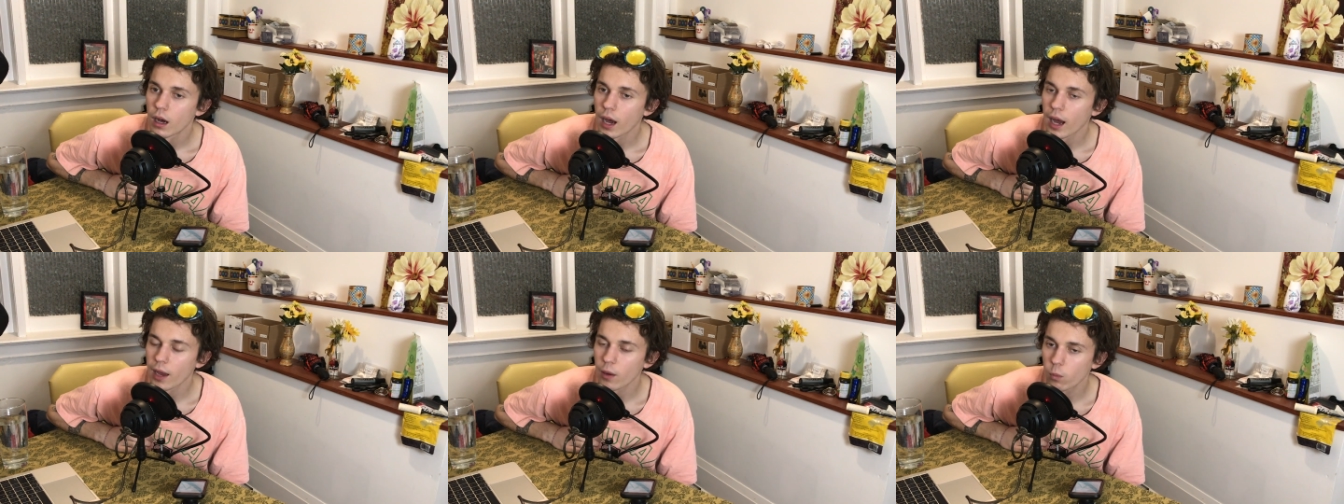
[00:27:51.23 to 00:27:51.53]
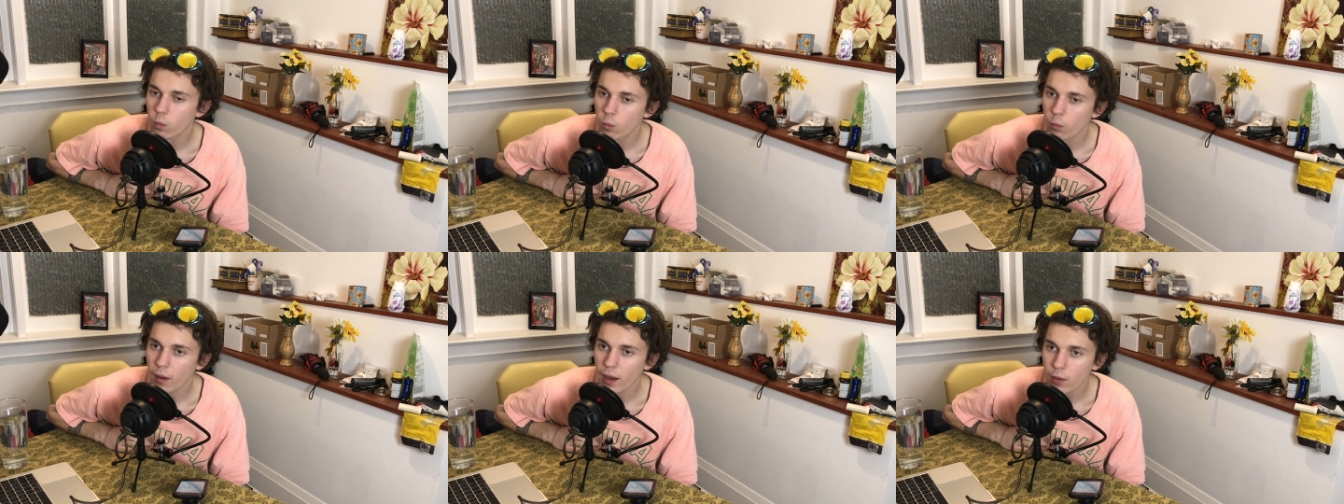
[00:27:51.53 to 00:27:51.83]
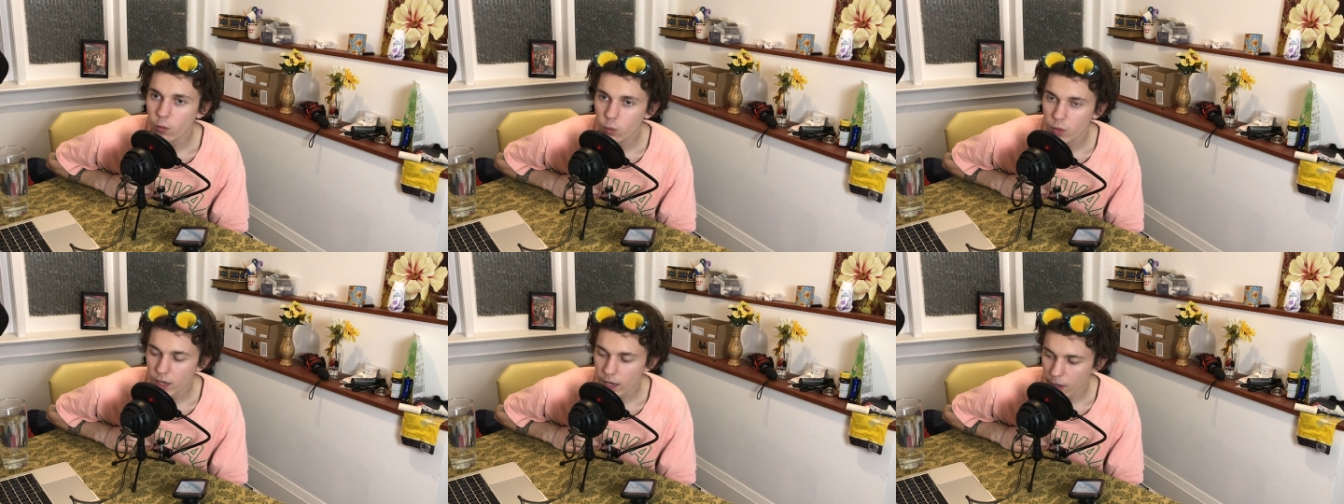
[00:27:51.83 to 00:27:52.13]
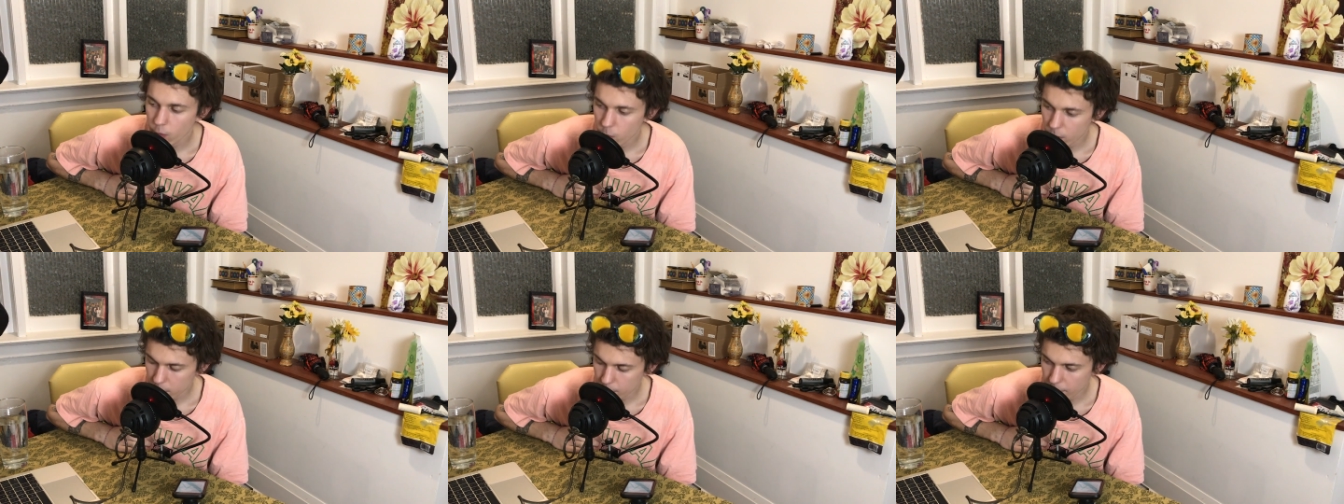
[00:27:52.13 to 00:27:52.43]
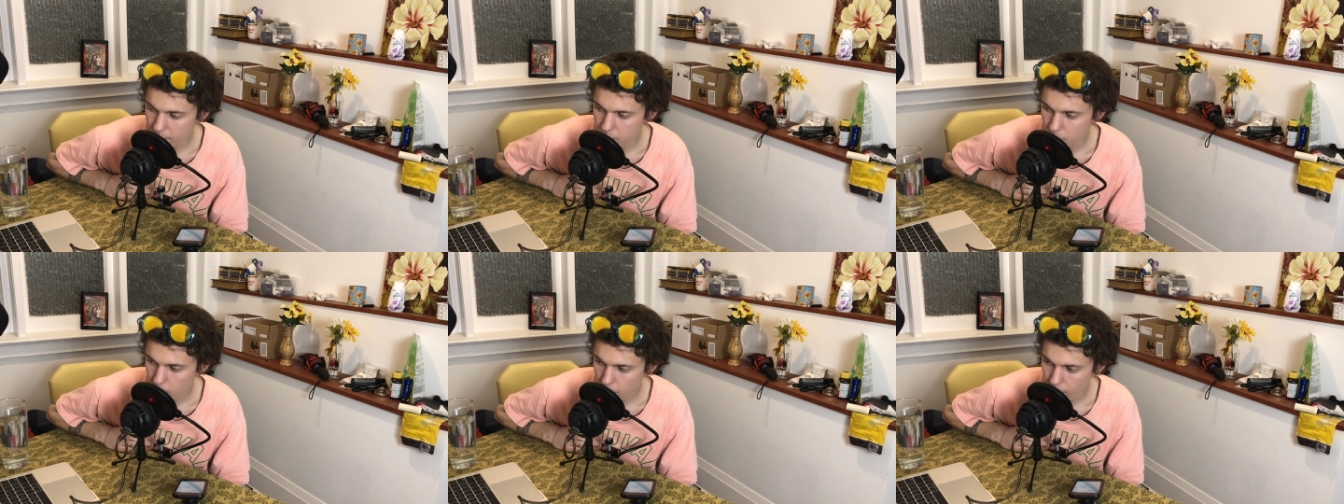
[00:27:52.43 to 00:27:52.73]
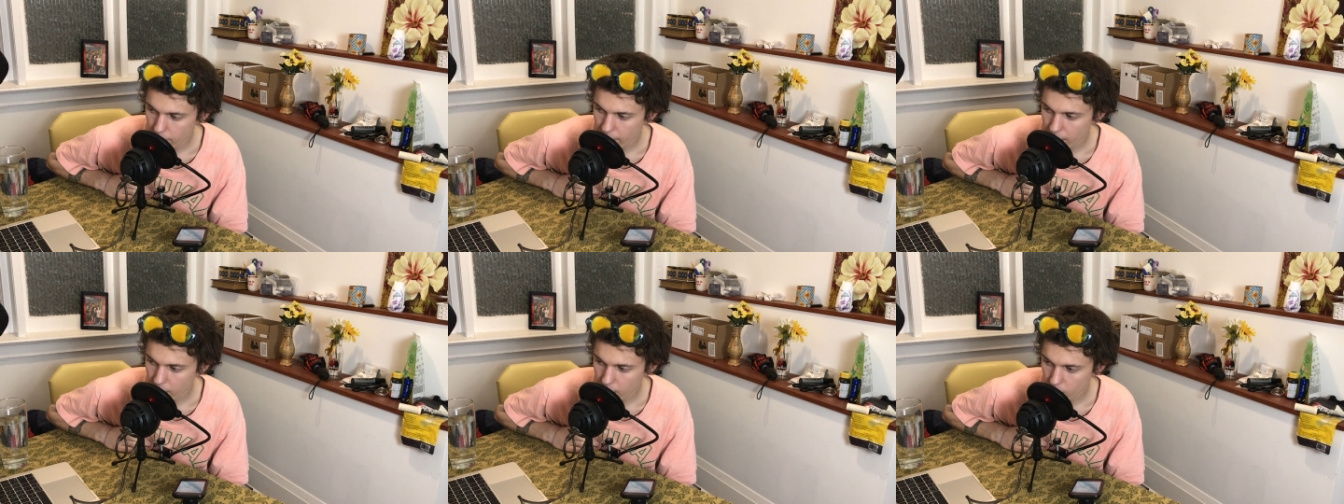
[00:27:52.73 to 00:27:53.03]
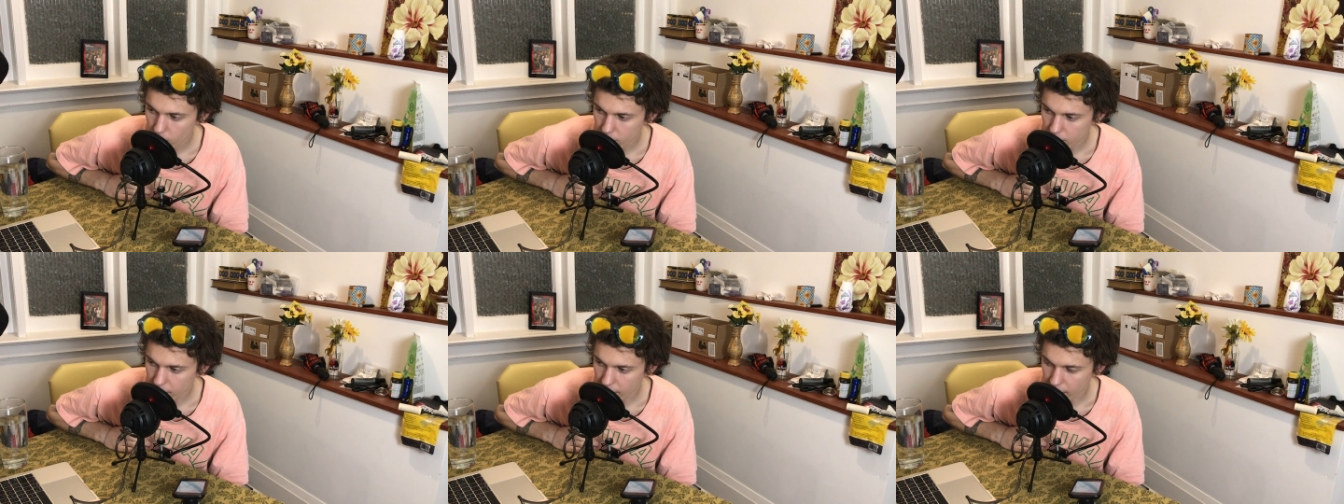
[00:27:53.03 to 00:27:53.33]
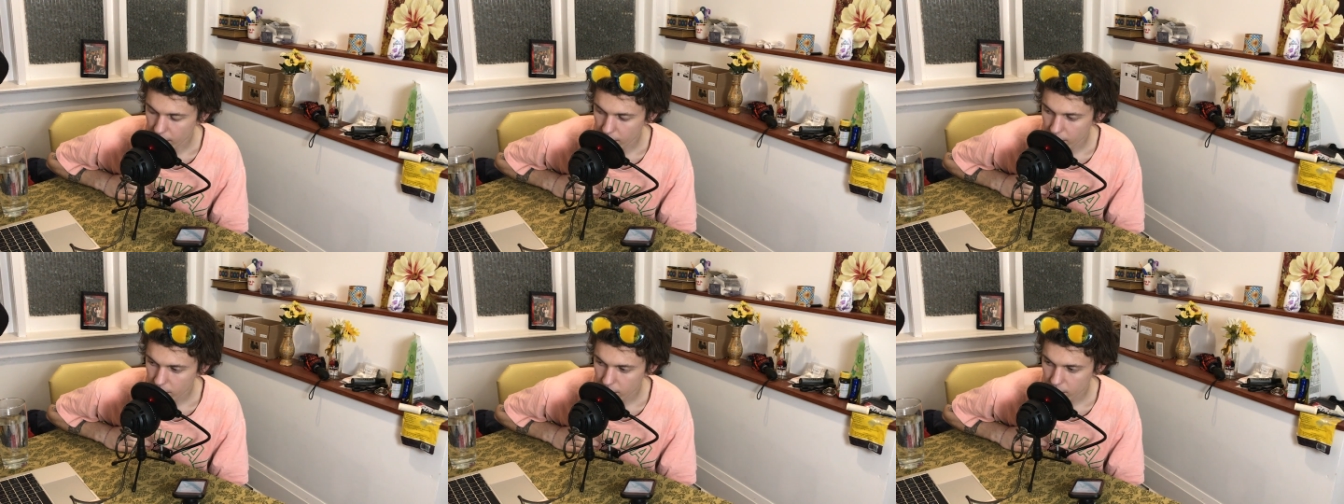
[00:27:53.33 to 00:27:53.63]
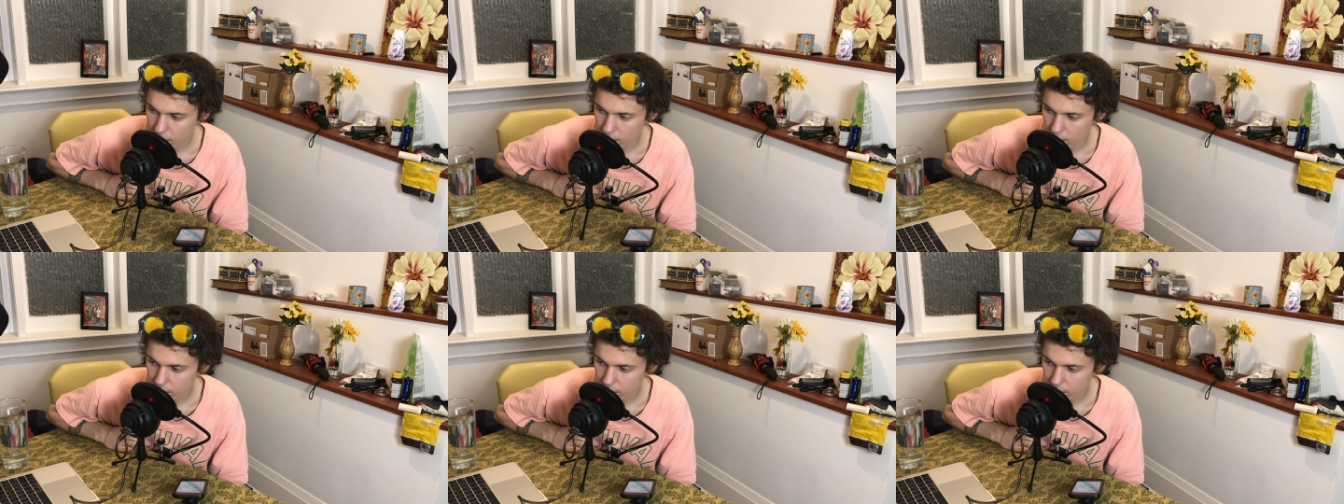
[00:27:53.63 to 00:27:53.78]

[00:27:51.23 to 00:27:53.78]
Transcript: I my I wish my superpower was like